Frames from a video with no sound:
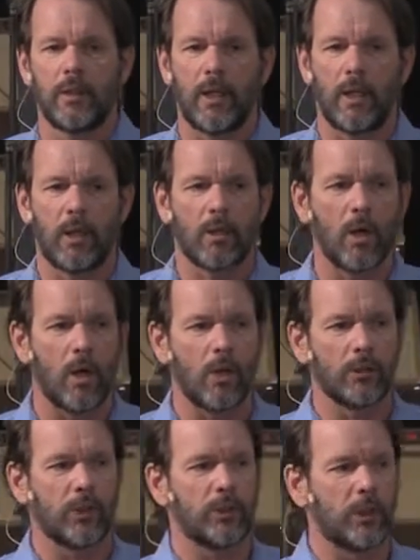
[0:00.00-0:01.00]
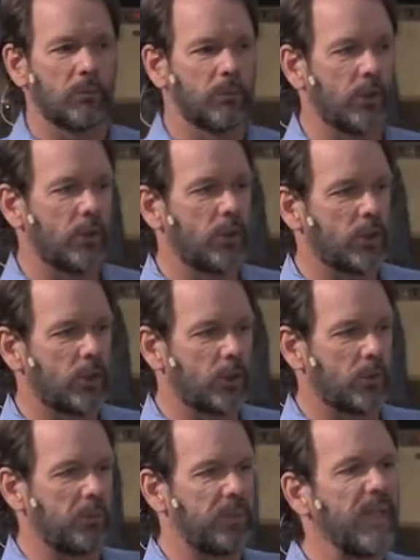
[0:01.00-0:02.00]
that causes and
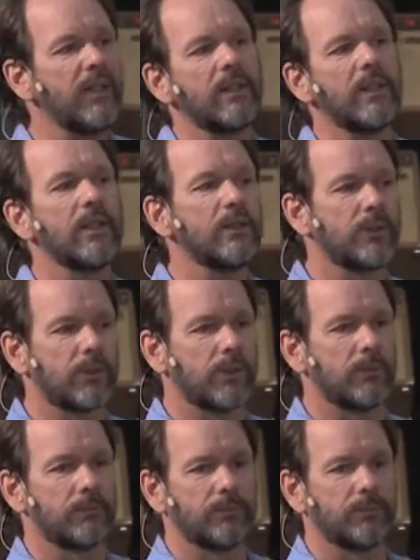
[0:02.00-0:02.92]
produces repentance.